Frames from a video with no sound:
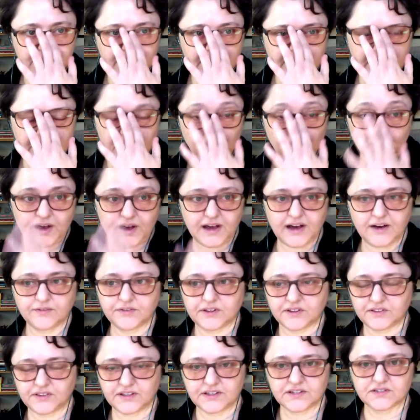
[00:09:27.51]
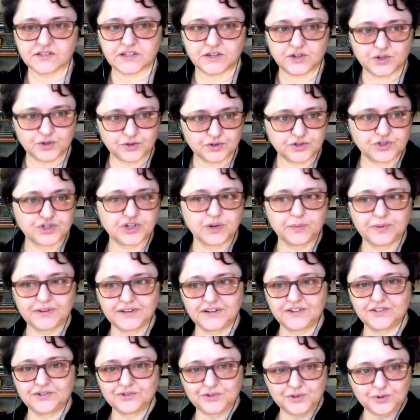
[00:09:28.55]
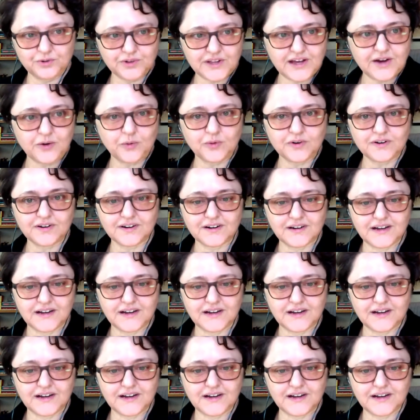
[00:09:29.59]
and you have the things that nourish your ability to do that work,